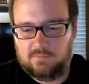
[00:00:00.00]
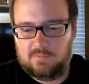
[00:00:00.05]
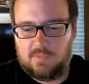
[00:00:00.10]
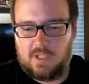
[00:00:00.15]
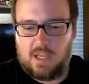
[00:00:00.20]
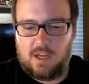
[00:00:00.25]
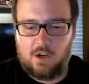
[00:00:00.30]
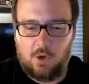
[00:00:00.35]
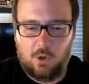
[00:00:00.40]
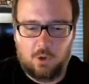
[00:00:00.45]

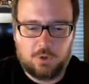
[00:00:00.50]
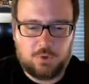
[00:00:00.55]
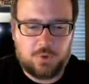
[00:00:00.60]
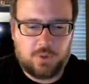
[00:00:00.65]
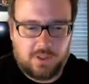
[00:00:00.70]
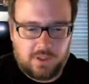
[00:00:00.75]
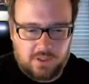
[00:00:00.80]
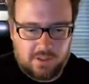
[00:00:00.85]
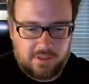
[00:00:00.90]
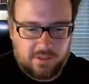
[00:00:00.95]
Got an
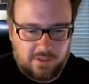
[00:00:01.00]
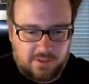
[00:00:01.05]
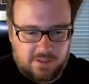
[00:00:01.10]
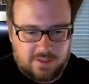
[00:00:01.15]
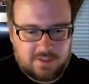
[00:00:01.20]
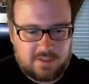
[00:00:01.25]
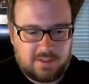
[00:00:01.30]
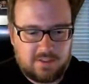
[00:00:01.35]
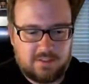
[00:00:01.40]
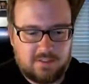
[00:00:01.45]
Ultra in, at
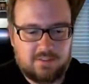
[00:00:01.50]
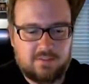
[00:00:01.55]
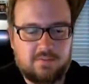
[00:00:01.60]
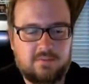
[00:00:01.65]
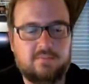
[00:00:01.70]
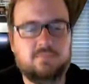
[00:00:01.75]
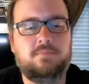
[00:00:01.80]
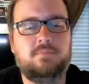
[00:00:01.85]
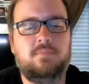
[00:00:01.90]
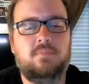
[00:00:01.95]
least.
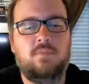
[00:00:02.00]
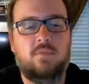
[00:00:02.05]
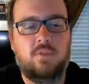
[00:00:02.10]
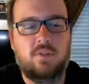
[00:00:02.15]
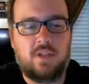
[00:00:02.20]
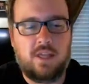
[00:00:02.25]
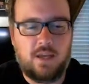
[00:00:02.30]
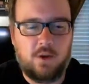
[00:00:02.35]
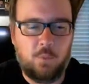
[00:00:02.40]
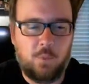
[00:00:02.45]

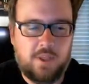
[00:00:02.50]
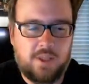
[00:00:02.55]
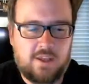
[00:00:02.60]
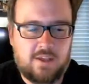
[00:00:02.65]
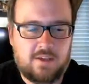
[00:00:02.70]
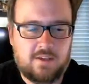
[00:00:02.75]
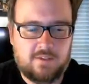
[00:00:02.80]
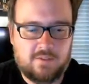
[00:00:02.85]
Kind of weak.